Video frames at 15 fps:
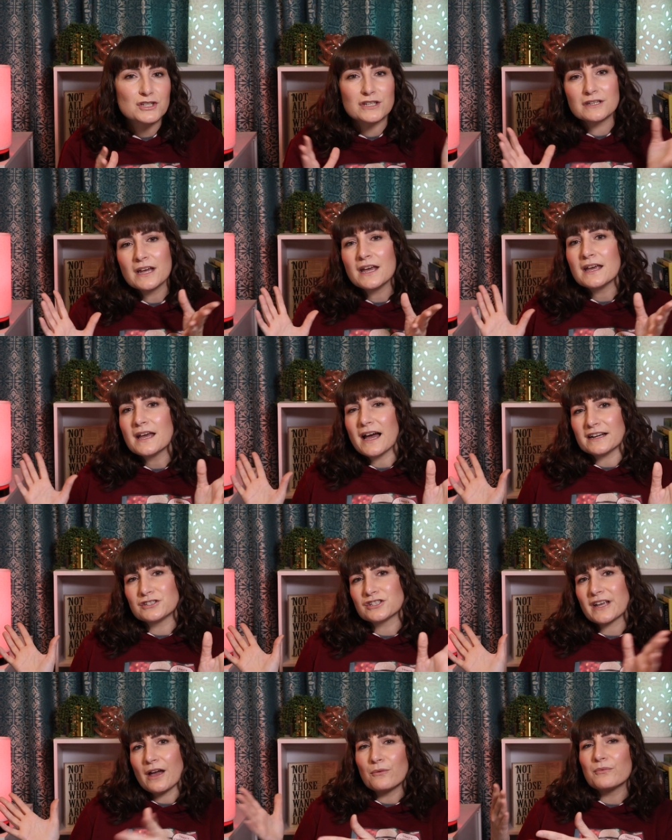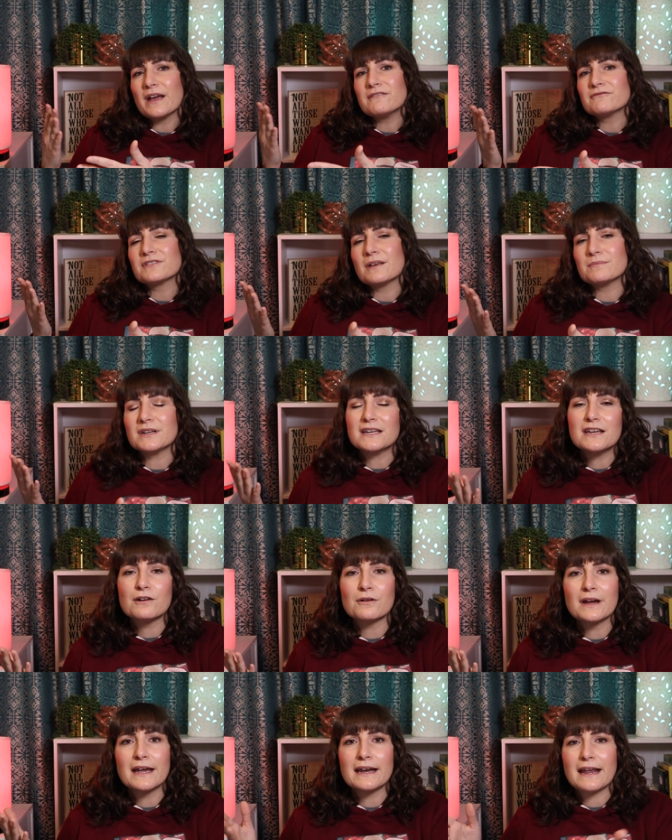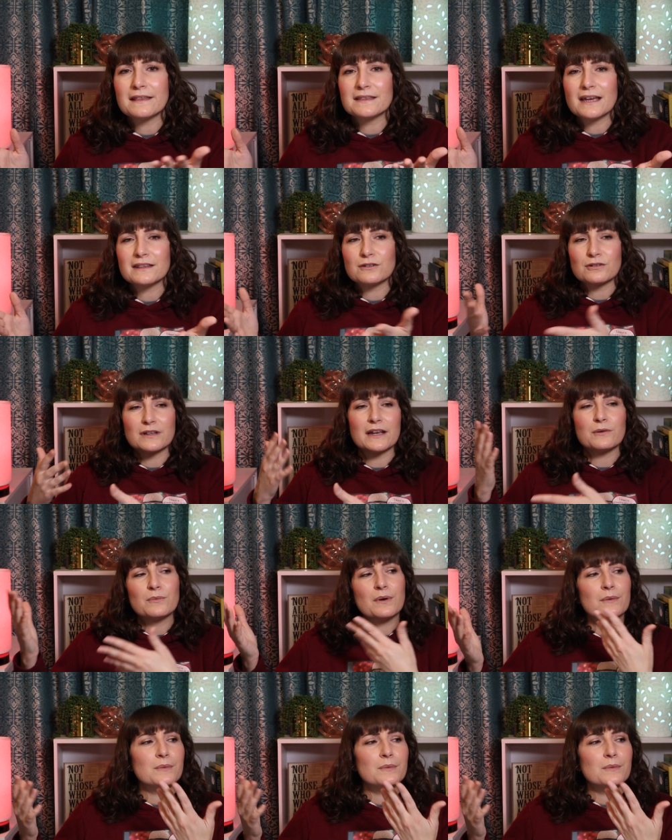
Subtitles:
and I just can't wait for them to hear it. And then they're like,